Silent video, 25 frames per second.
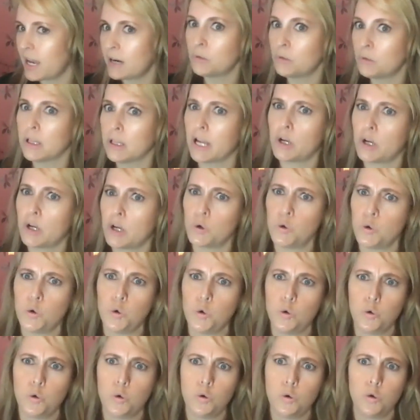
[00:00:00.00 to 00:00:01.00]
And we're like,
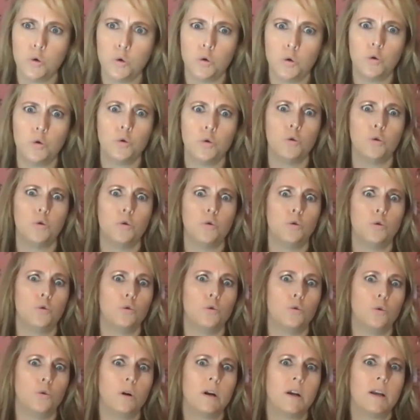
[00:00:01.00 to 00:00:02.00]
ooh,